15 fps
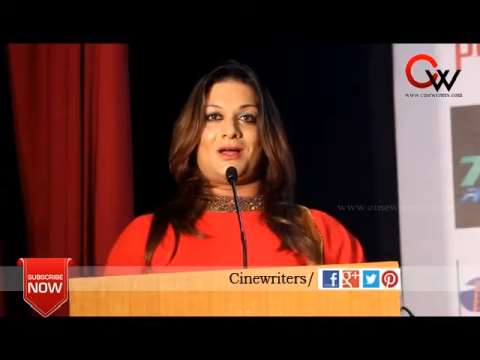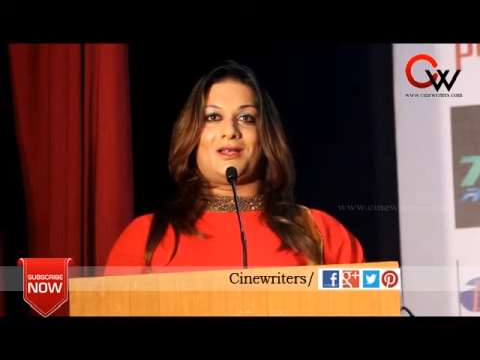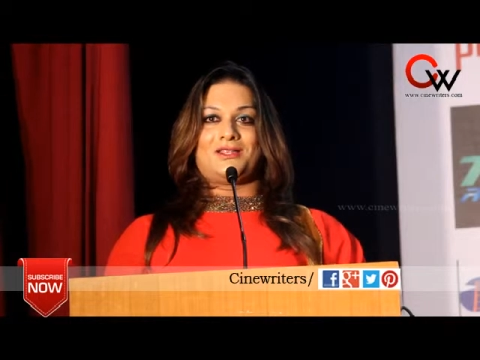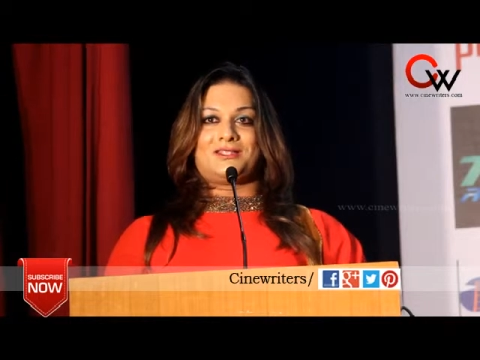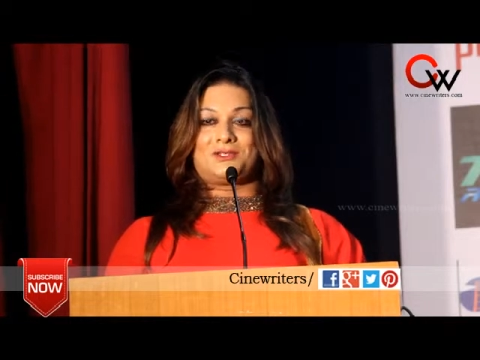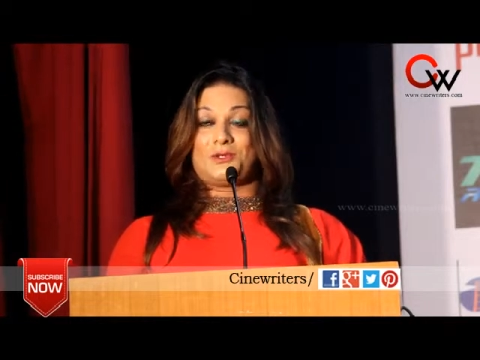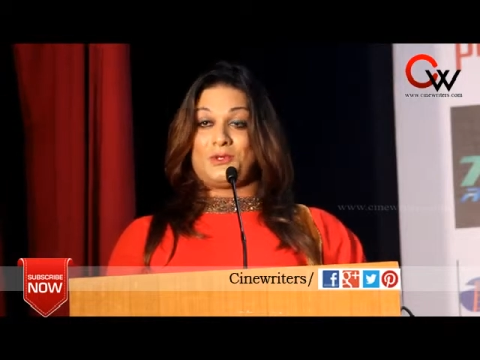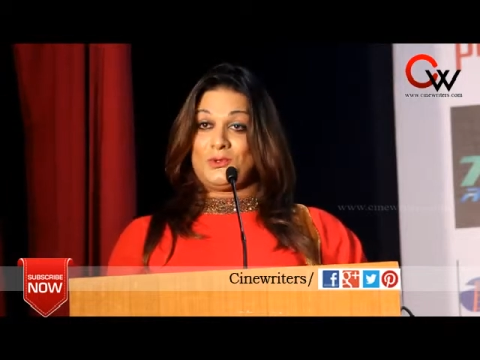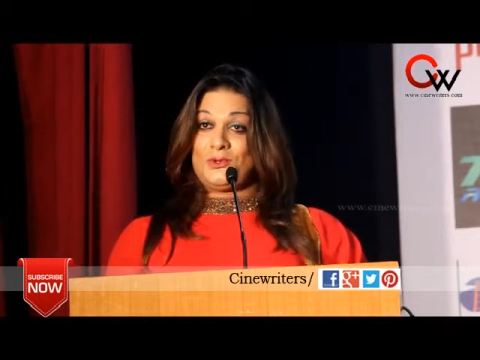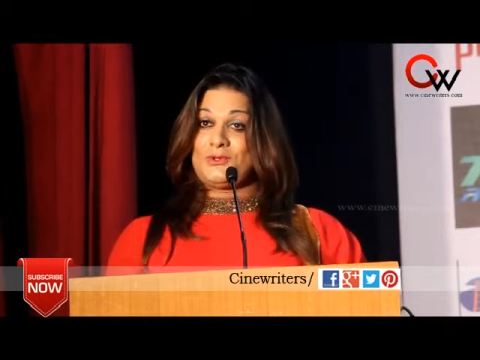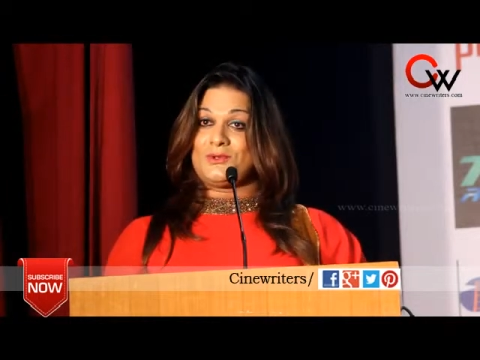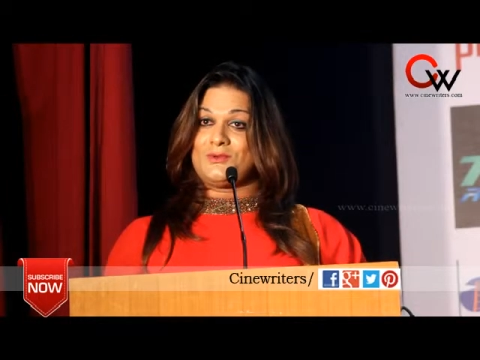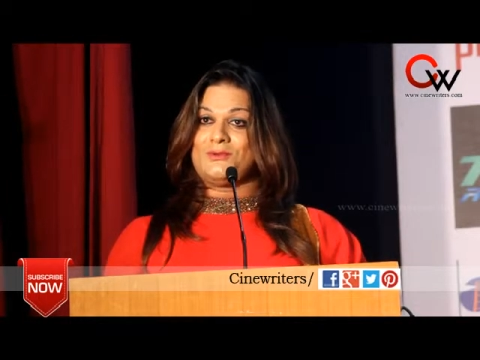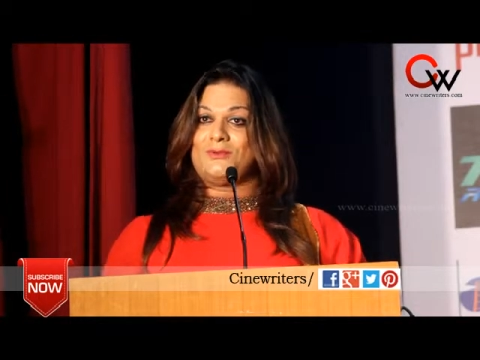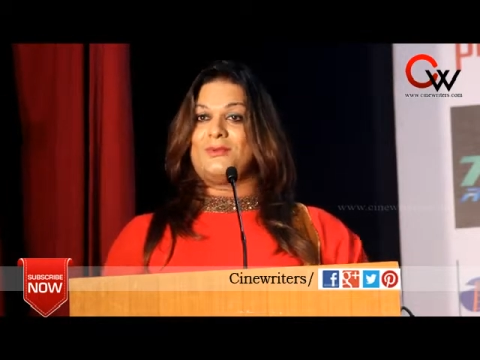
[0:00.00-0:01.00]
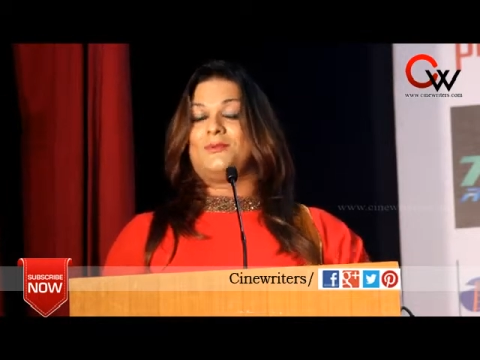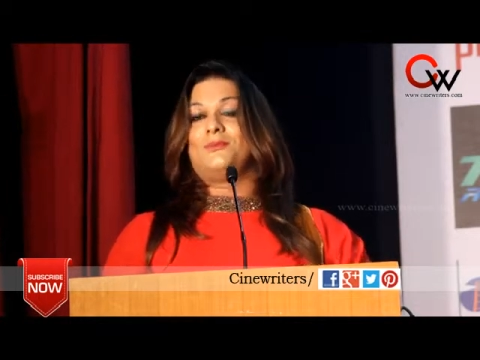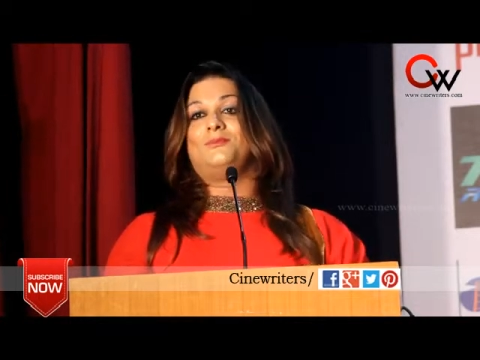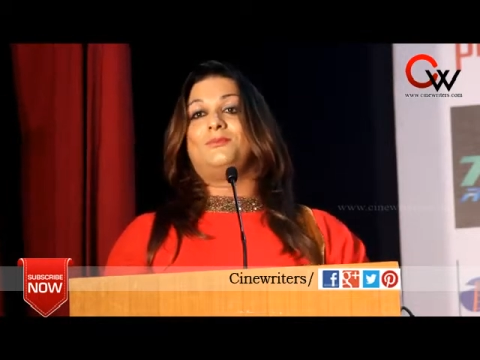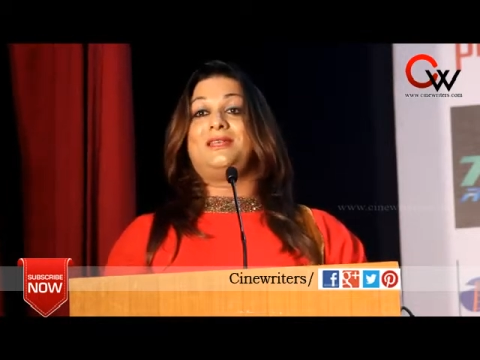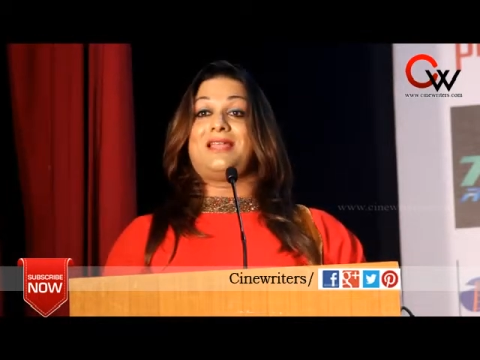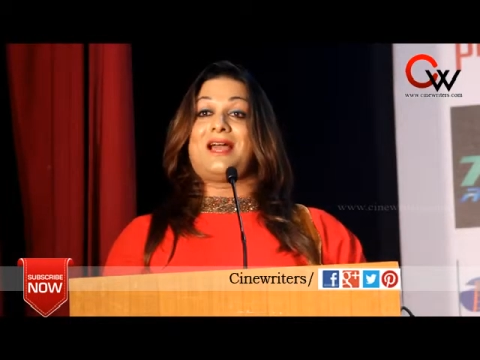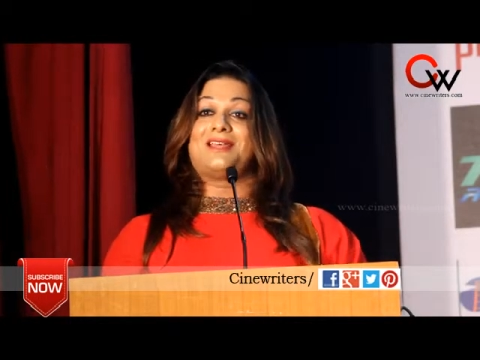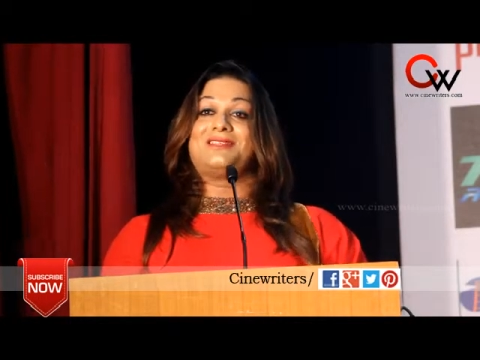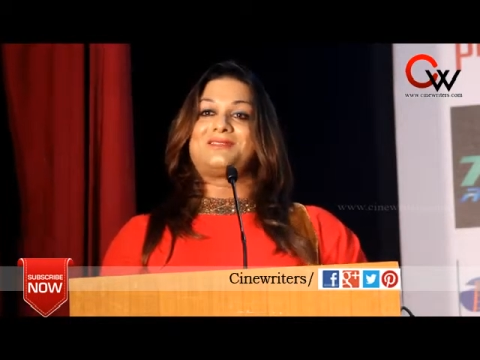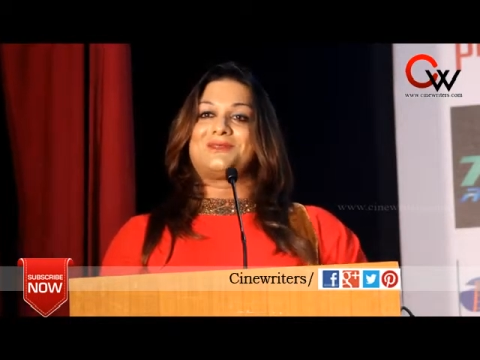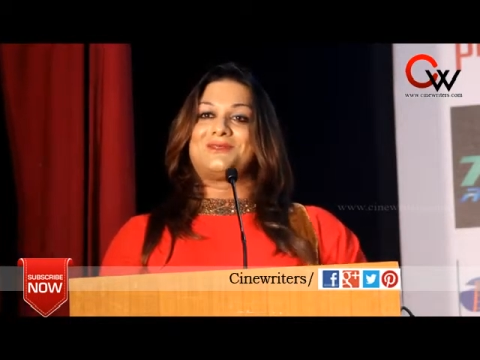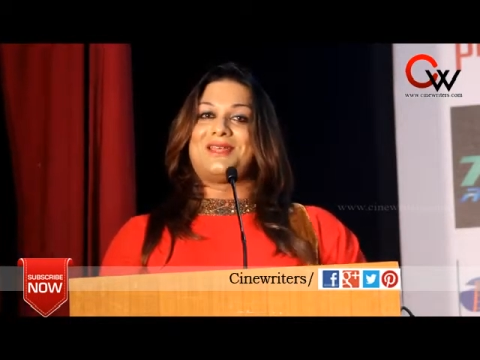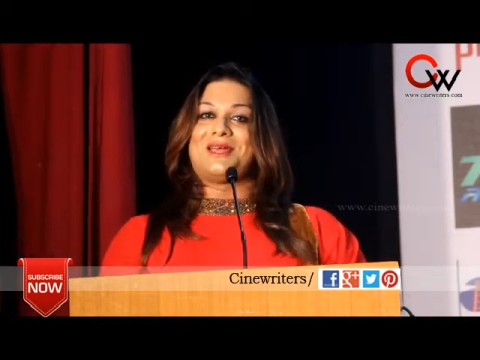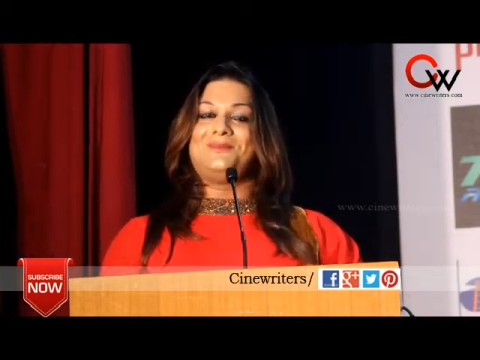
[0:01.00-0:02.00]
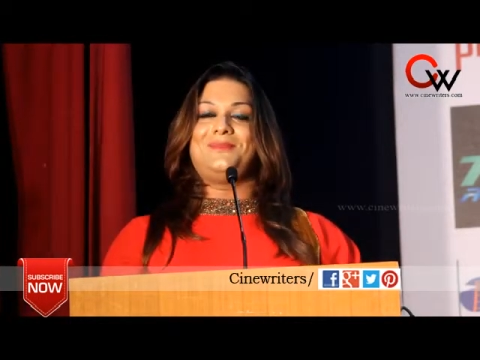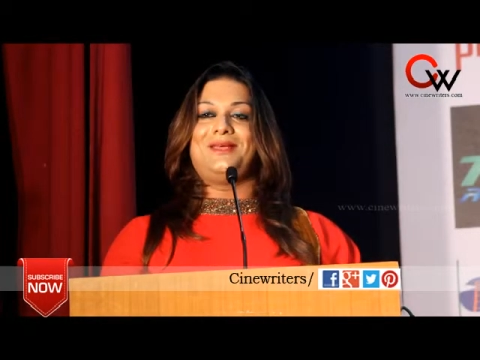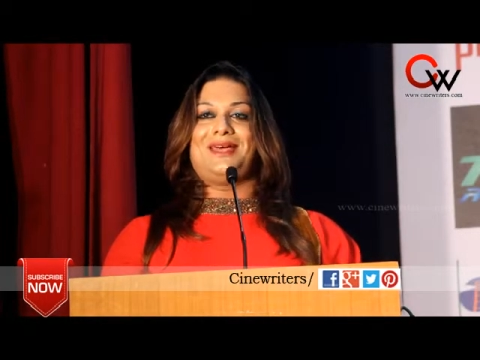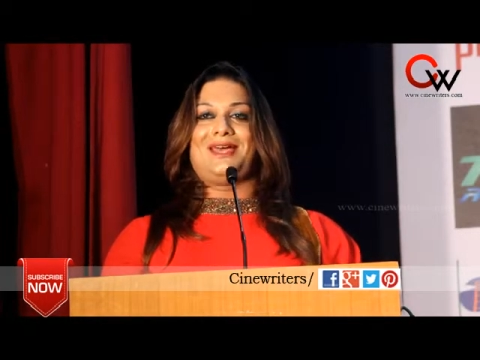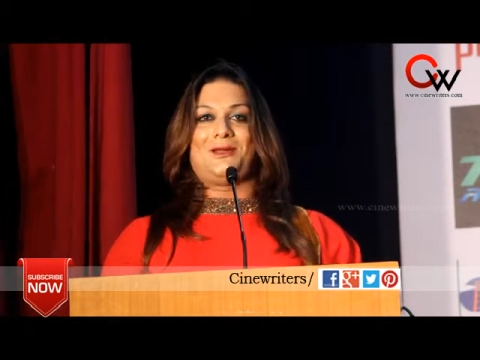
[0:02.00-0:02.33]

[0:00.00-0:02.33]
One is to you to be nice to them,